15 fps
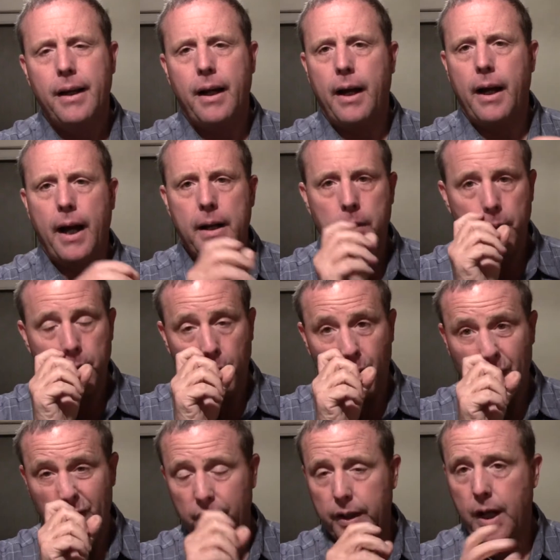I don't know
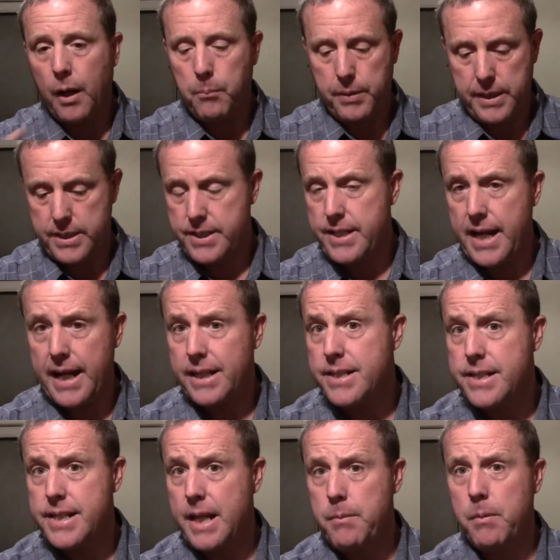whether the companies say
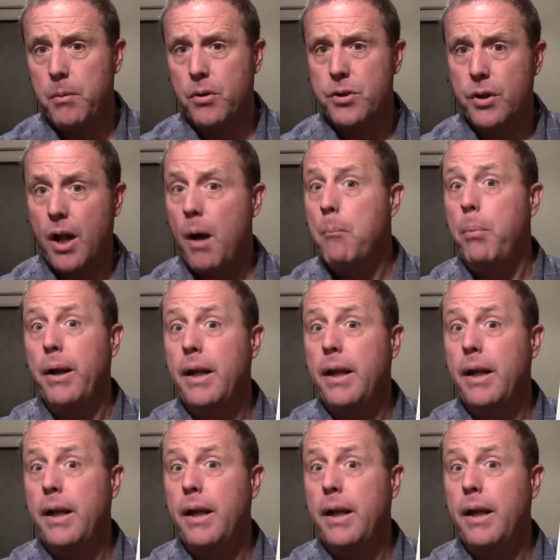it's the same emulsion or not,